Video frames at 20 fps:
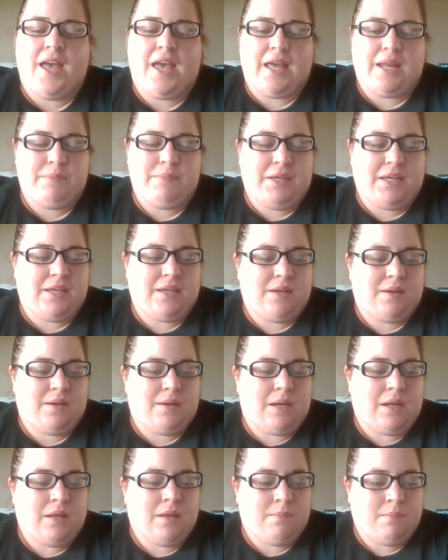and me and
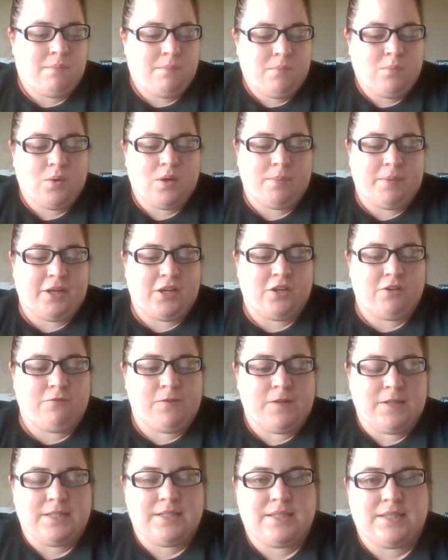one of my good
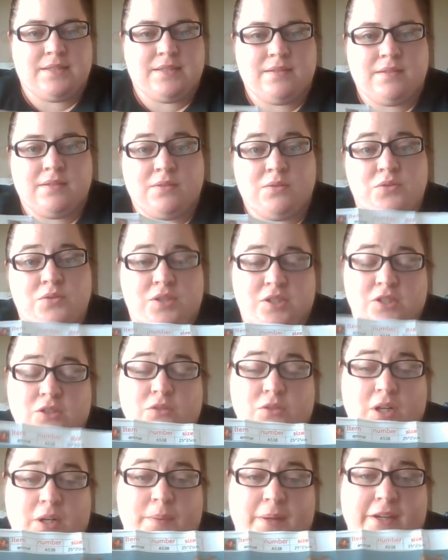friends, who's still
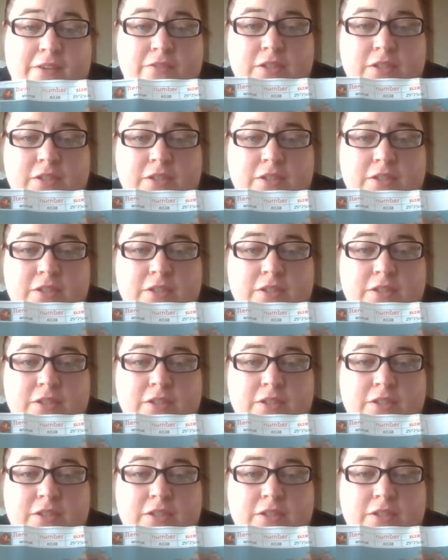one of my good